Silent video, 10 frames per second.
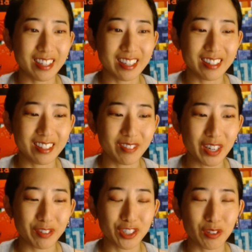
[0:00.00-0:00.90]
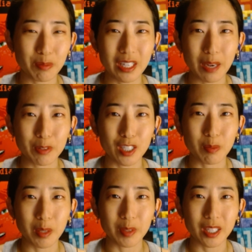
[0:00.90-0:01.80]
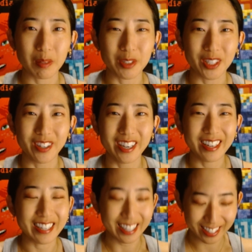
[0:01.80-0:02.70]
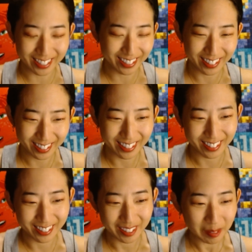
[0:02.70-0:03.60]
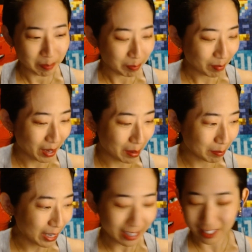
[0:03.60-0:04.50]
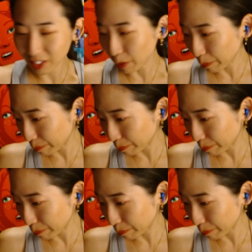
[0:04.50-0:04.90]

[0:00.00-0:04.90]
in whatever stream he happens to be able to come to next. Yes, so.